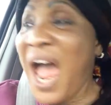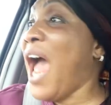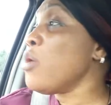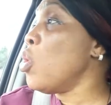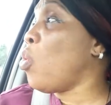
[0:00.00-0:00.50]

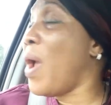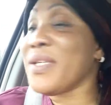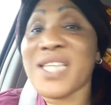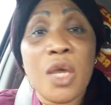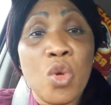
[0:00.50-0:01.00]
Are you going
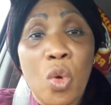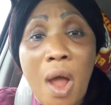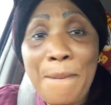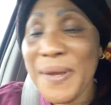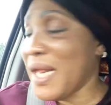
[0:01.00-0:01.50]
inside your
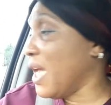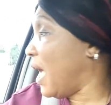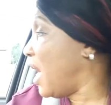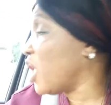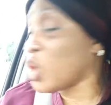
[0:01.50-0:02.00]
company in
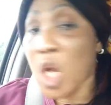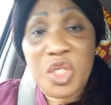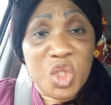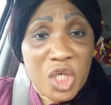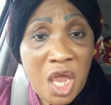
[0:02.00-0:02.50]

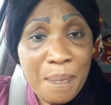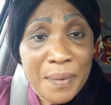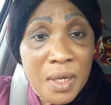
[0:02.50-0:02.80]
relationship?